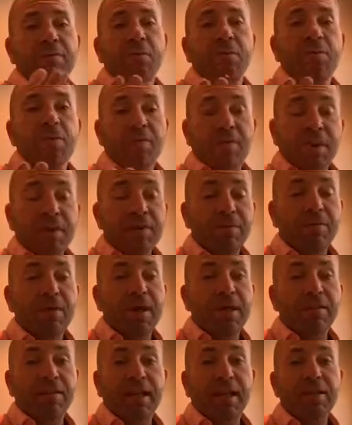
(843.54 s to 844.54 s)
though they've had
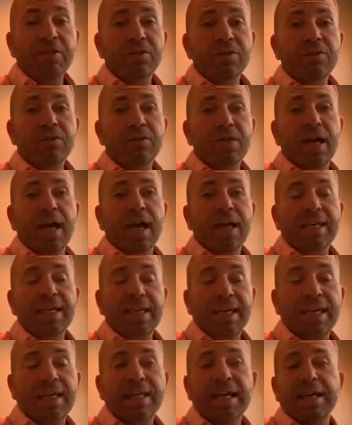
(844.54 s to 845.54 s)
violations, I
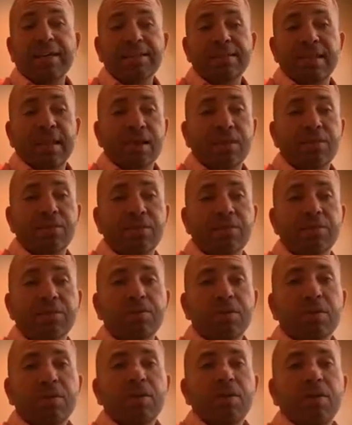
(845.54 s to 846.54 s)
cannot tell
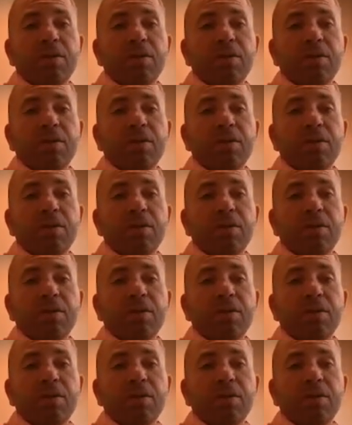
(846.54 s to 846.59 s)
you,